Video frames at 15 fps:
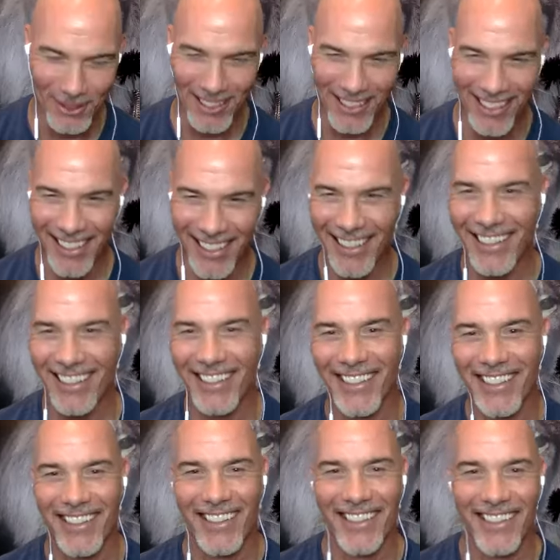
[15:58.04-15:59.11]
He's like, what?
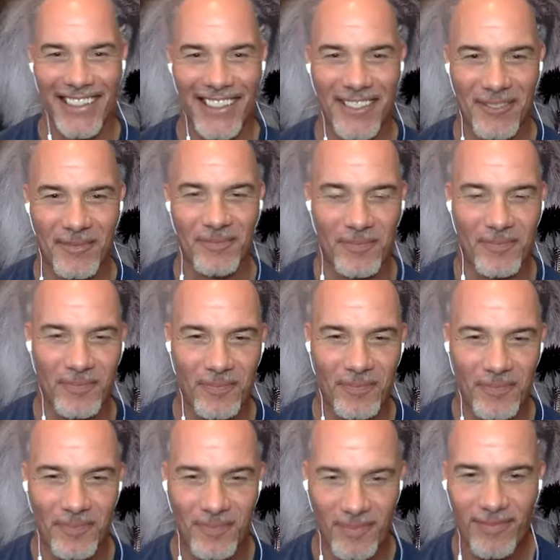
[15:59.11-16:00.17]
You know, and nothing ever
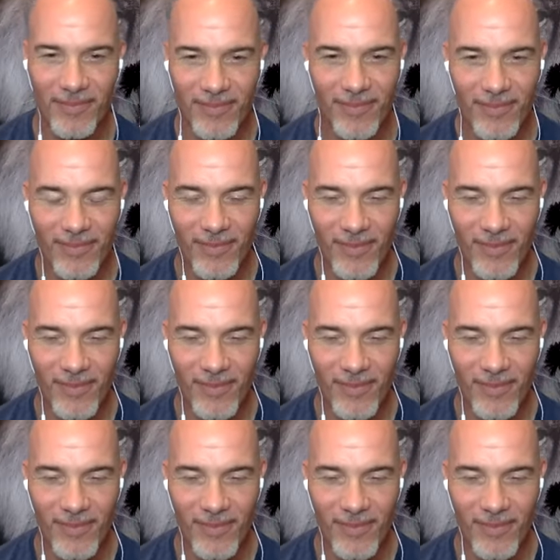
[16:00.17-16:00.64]
happens to him, you know,